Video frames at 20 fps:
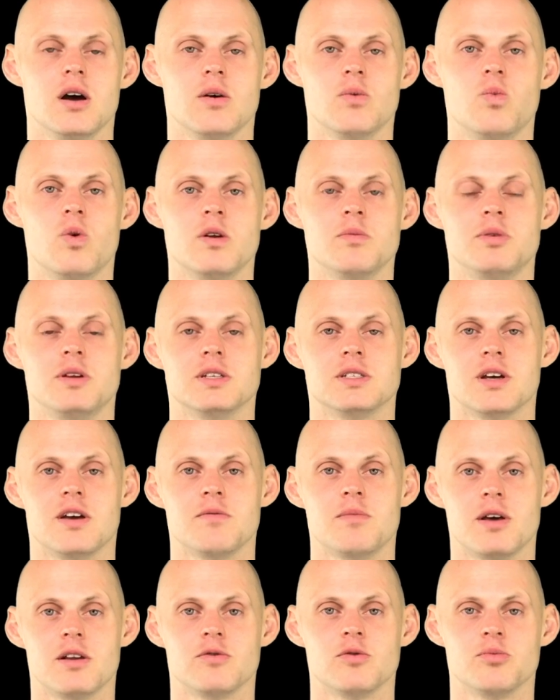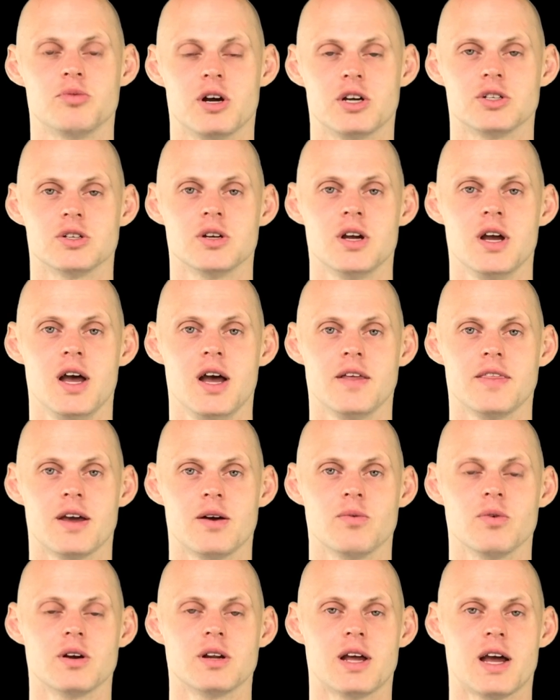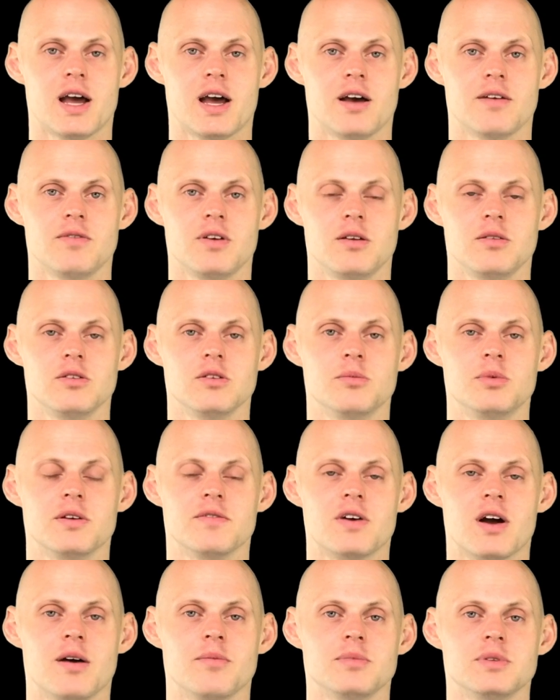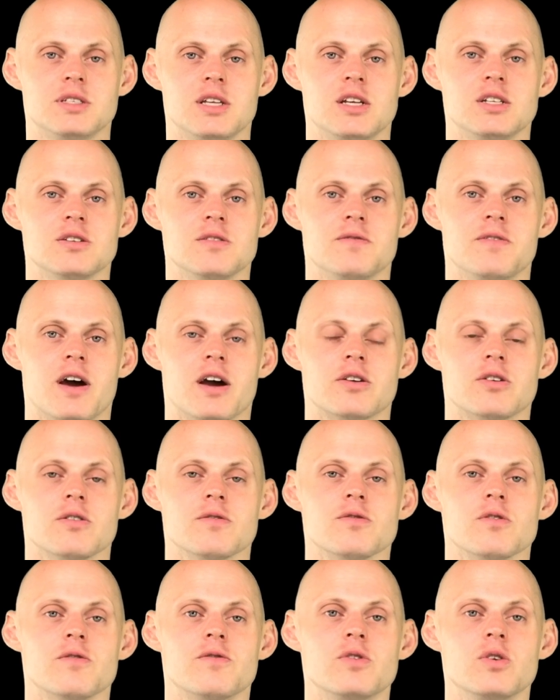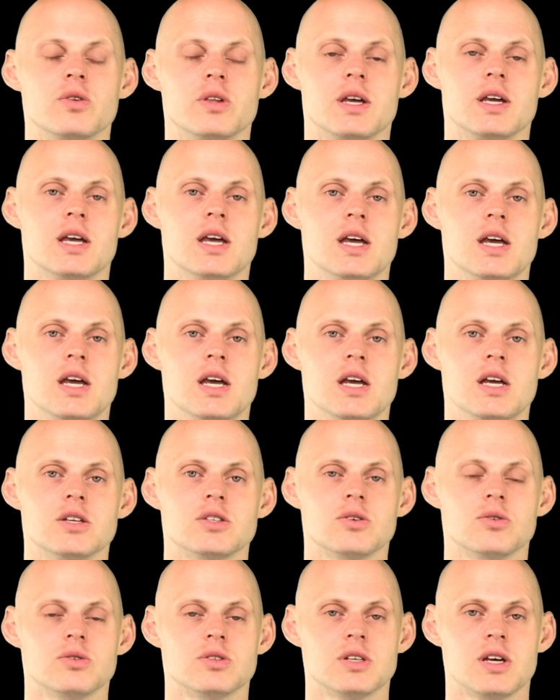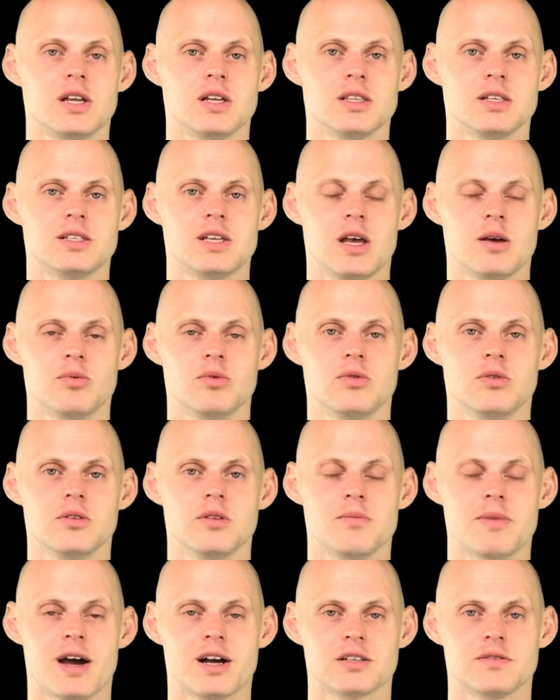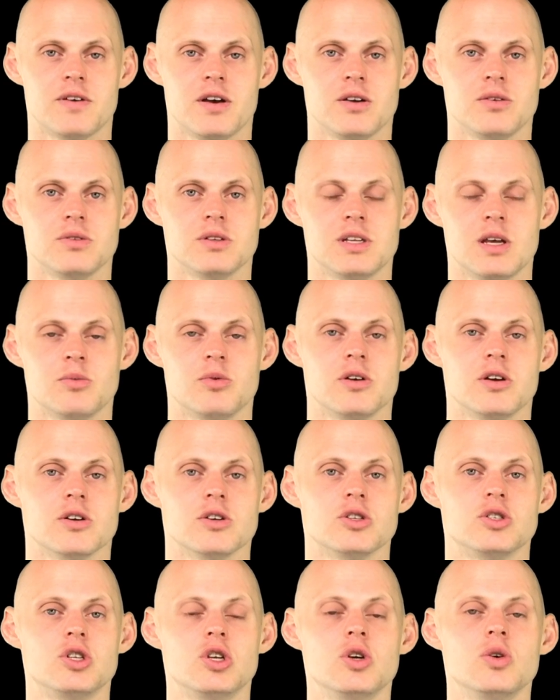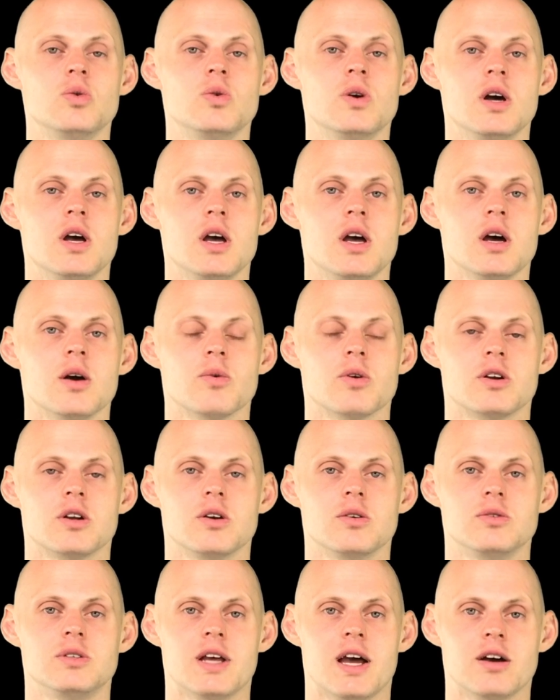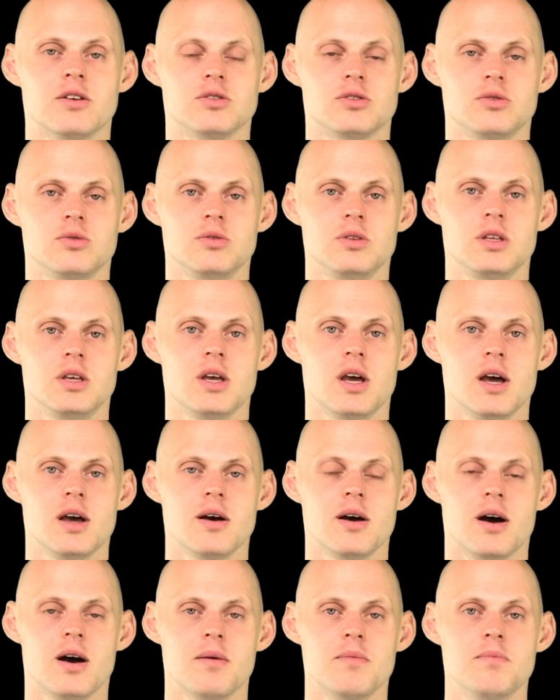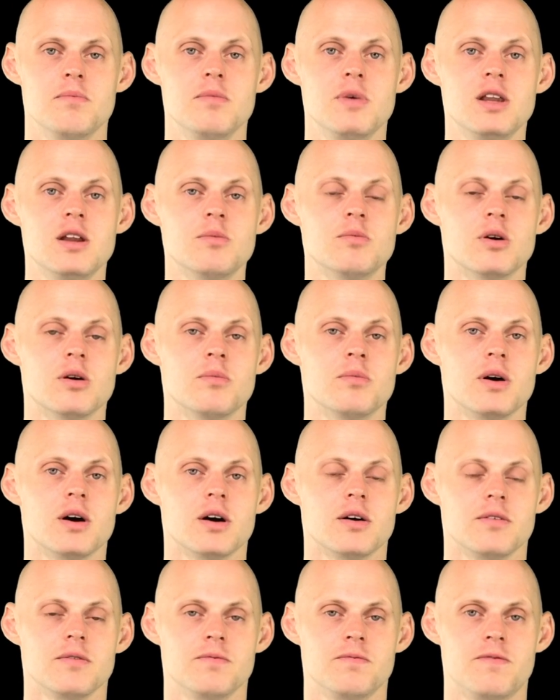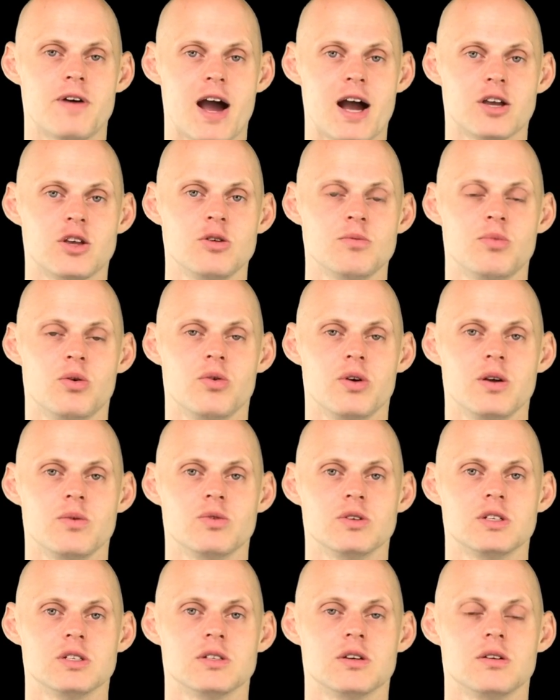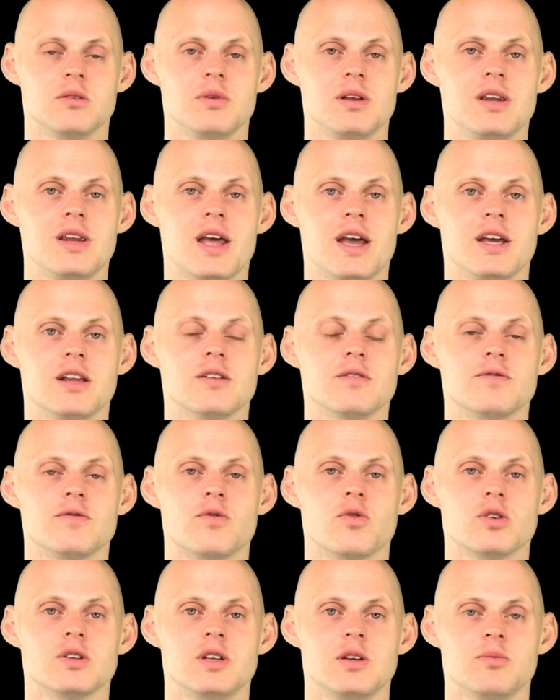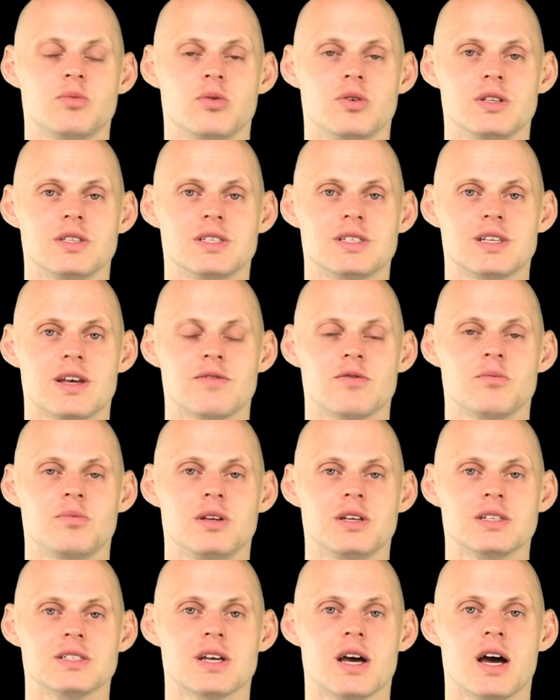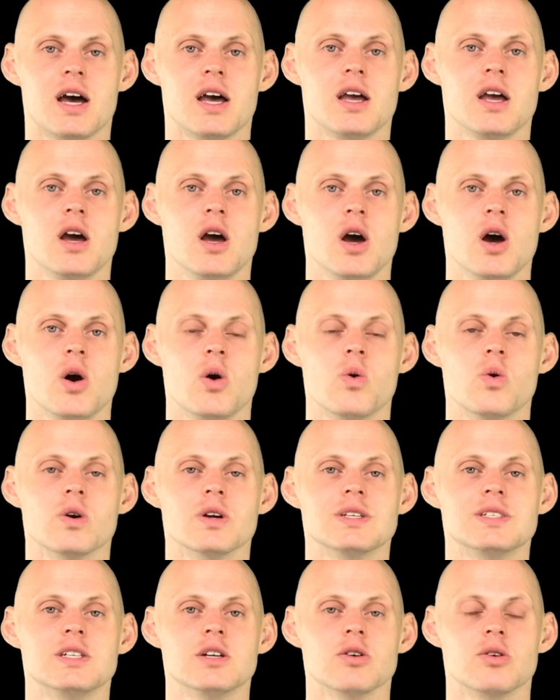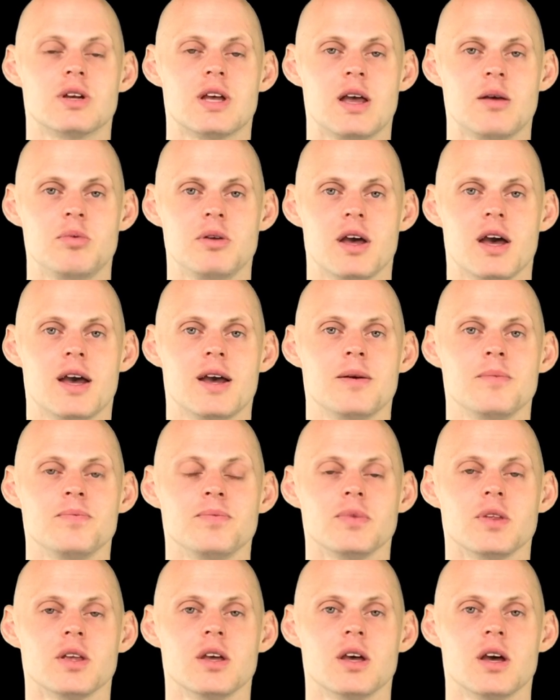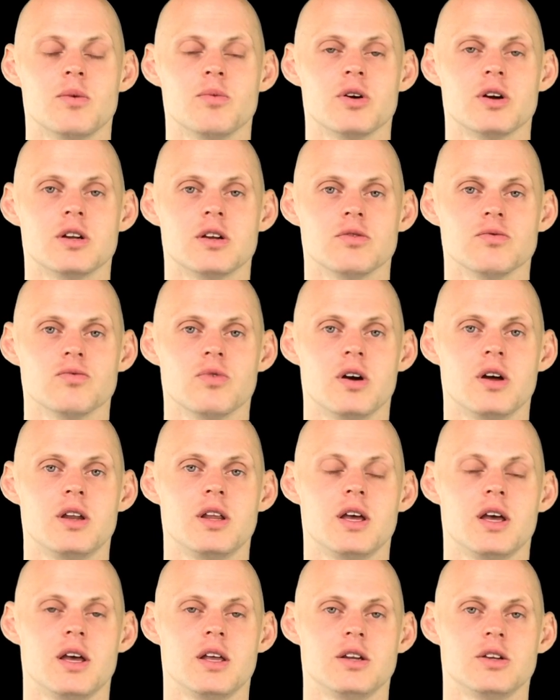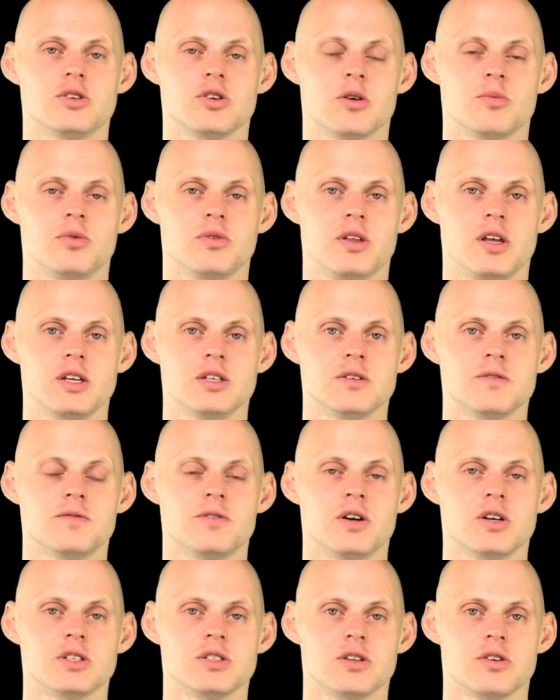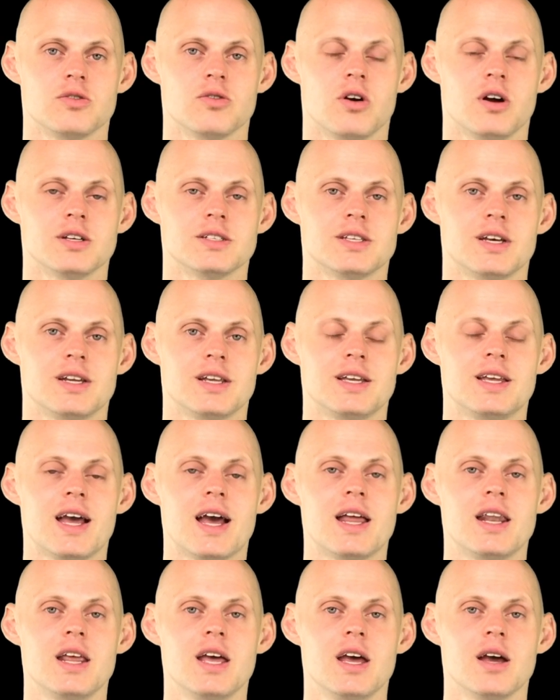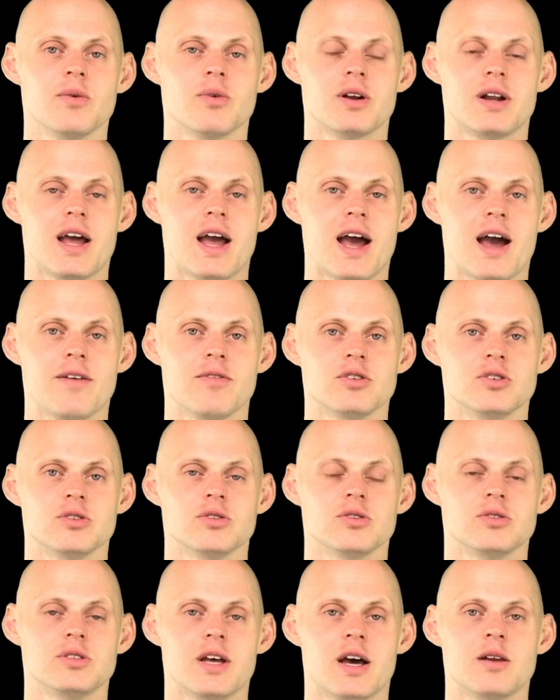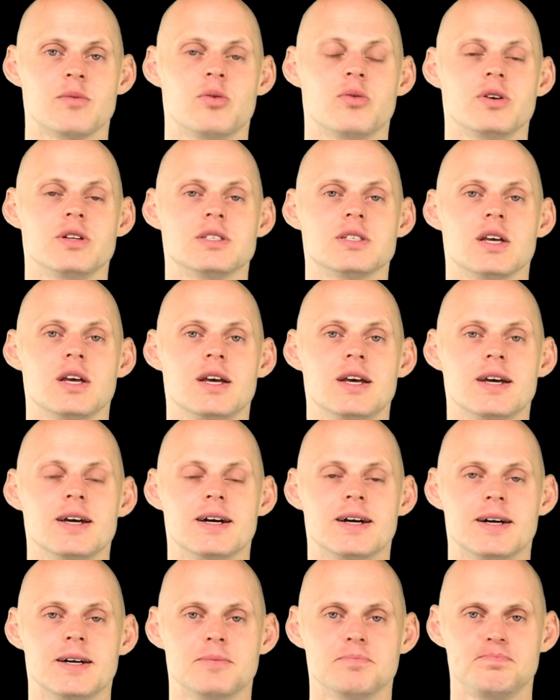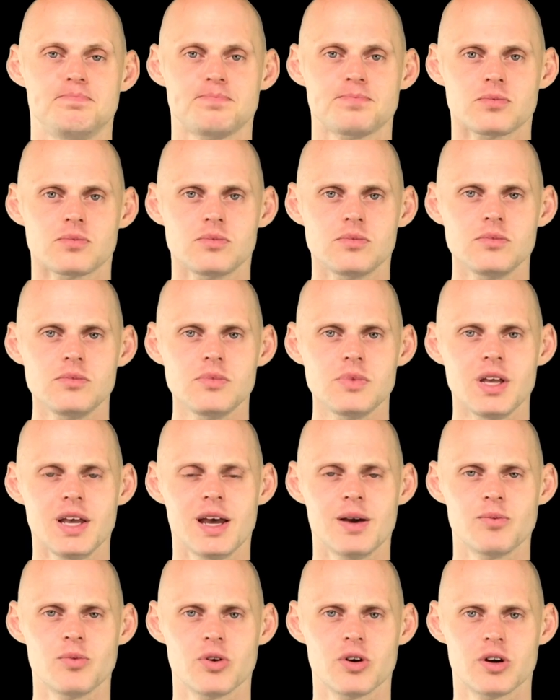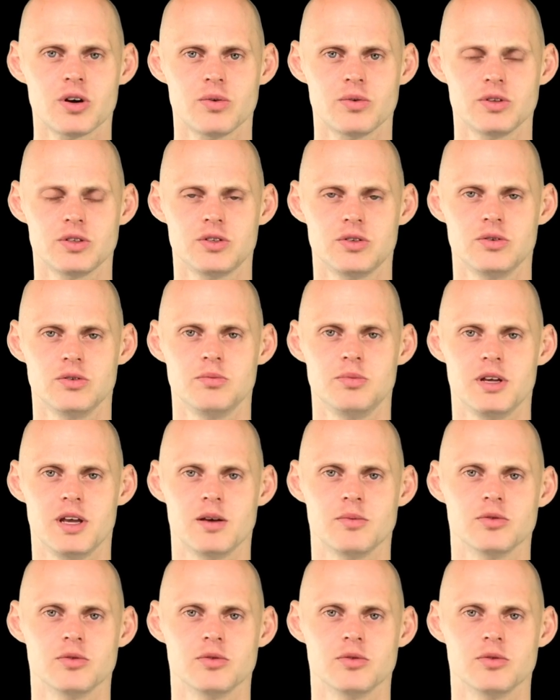uh, one P S I of manifold pressure, that we're going to have a little bit of compensation factor for fueling. So setting the table, the max value on the table here to two, we're going to go down to the uh, minimum vacuum point, which is going to be negative fourteen point seven P S I or zero K P A. And we're going to run an interpolation function across that again. We're going to average all those data points. Um, and we're going to be